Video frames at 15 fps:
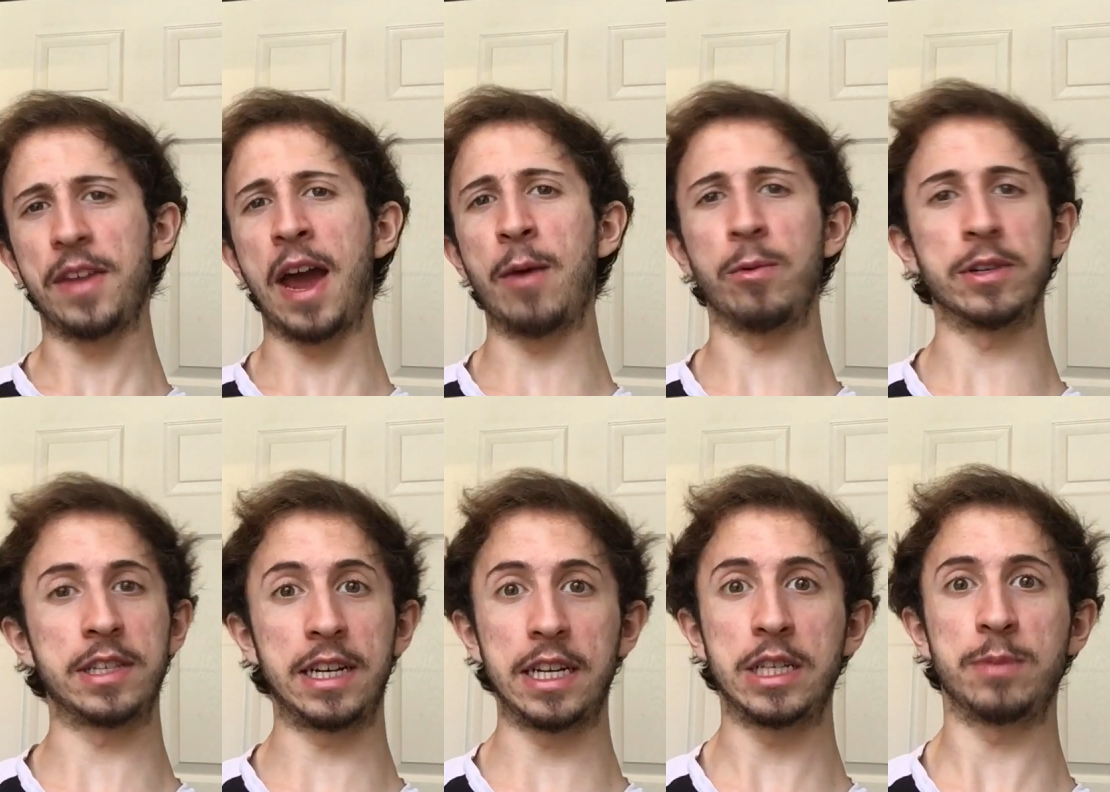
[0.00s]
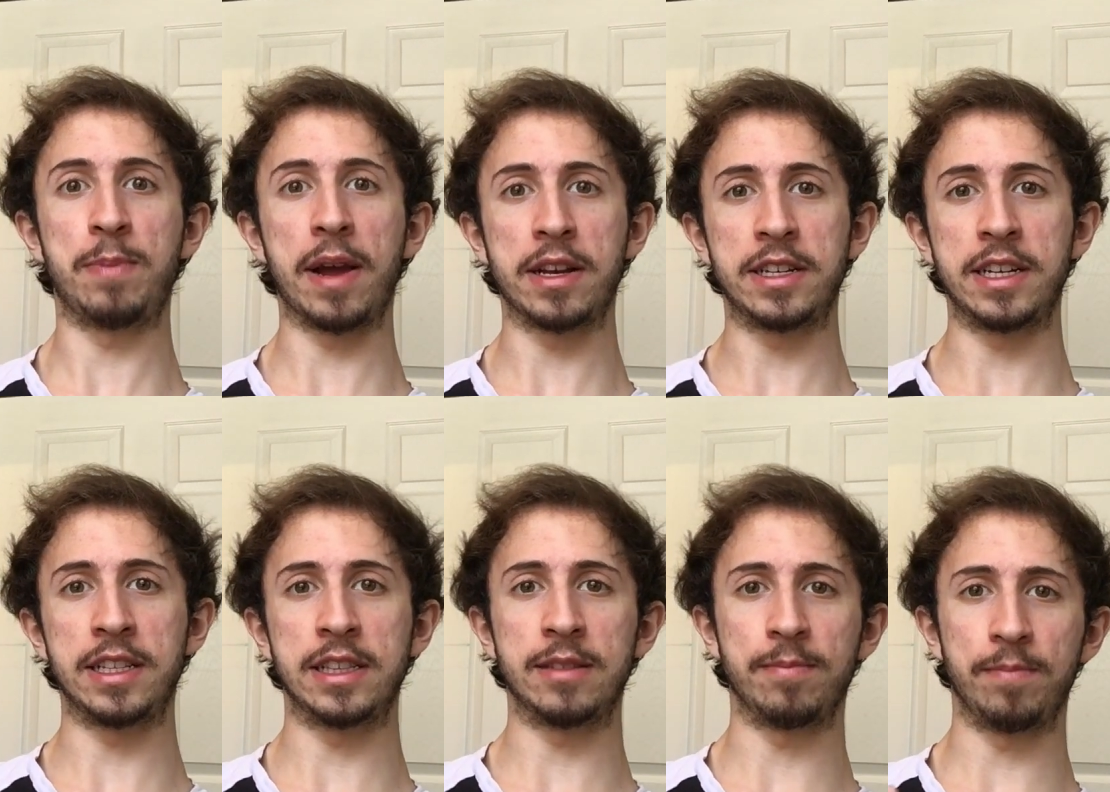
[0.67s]
I wasn't
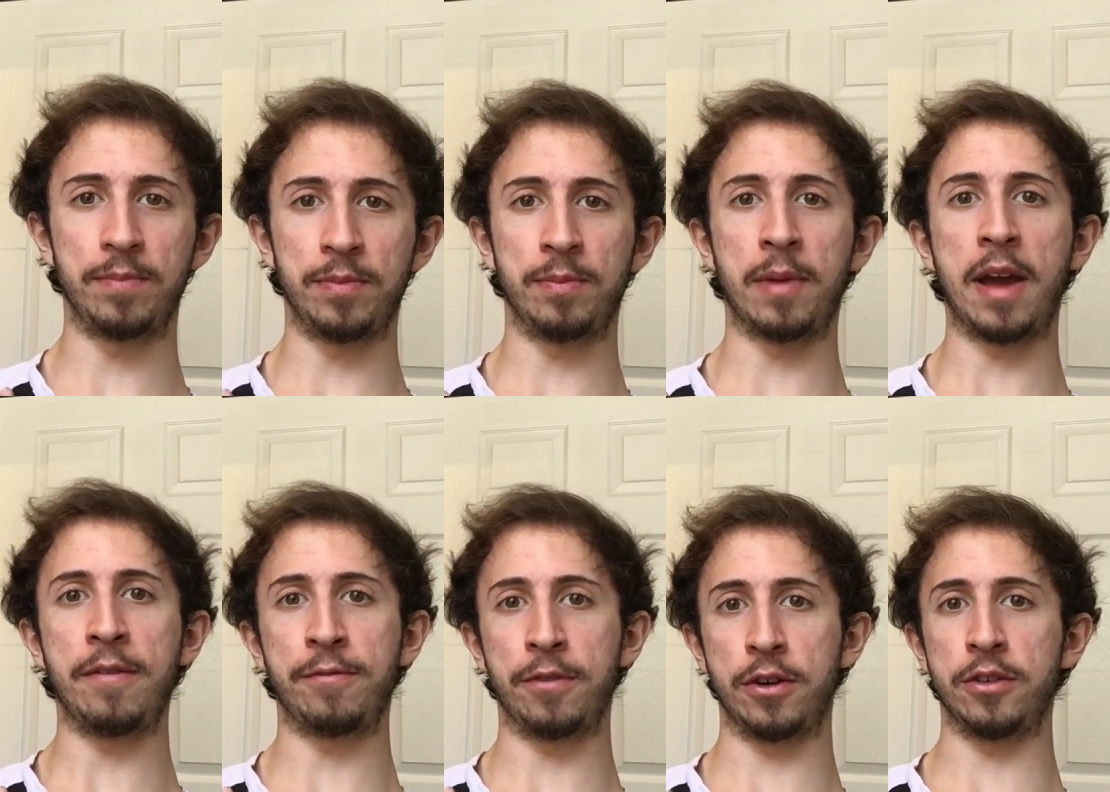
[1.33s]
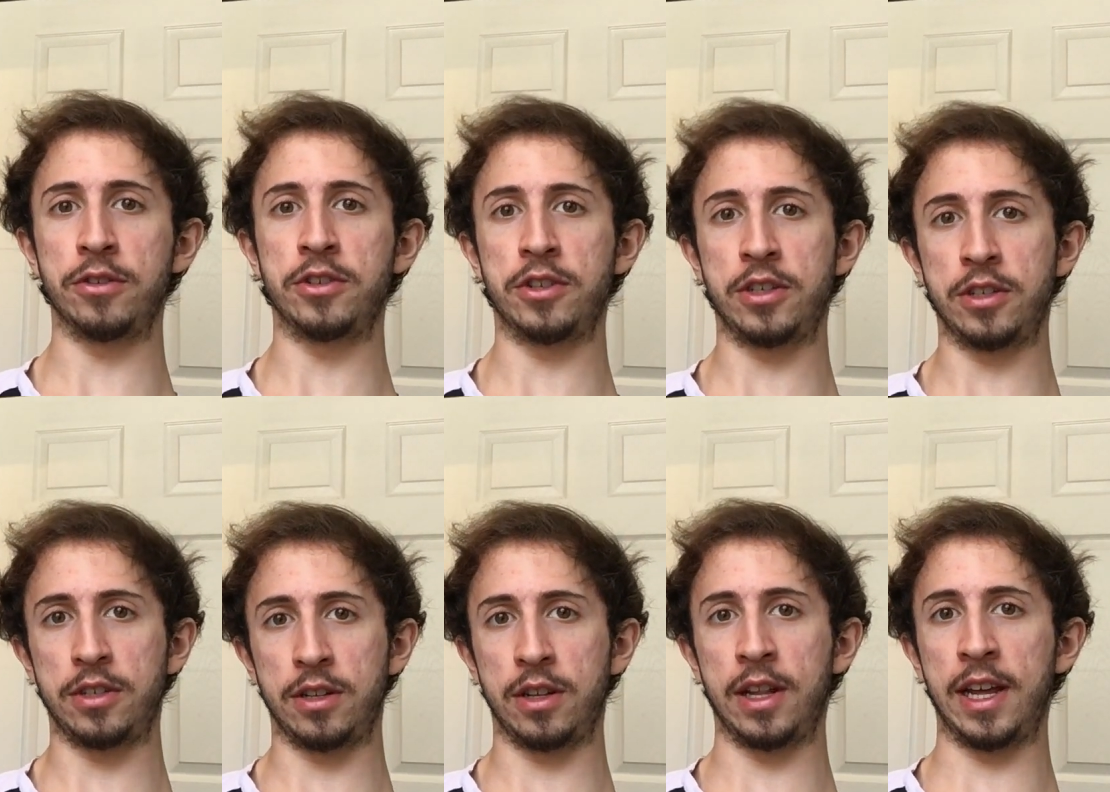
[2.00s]
expecting my
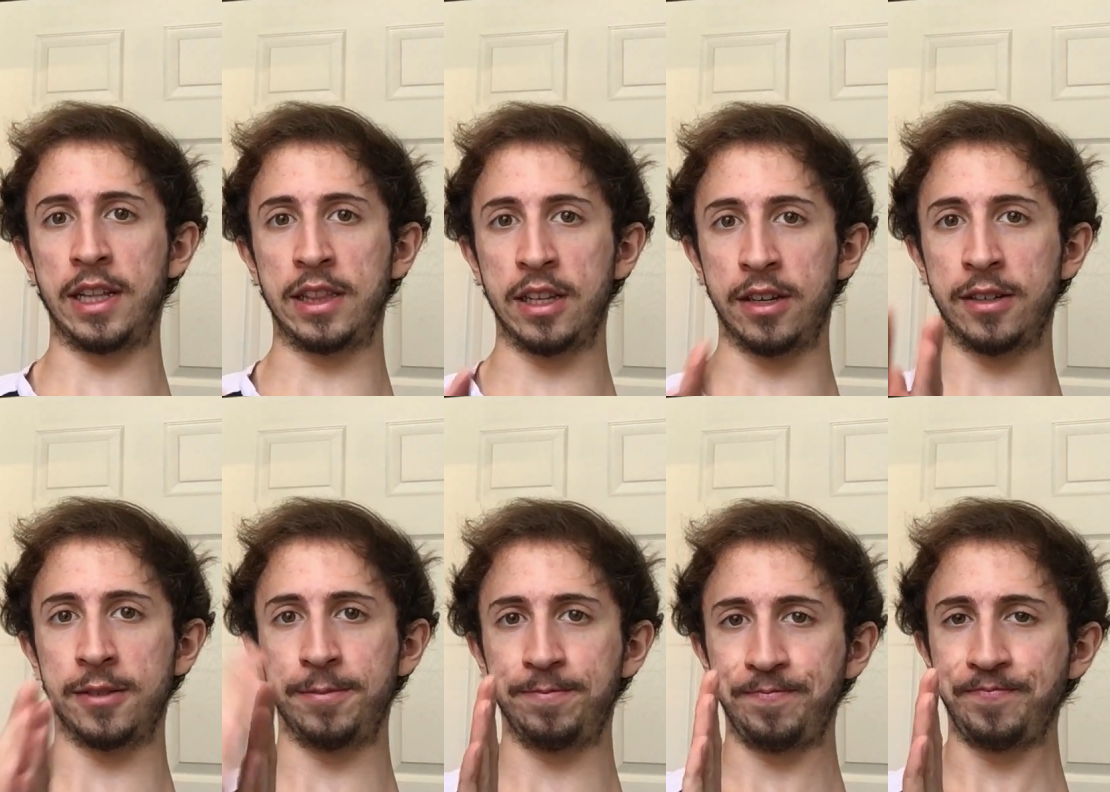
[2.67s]
first, like, the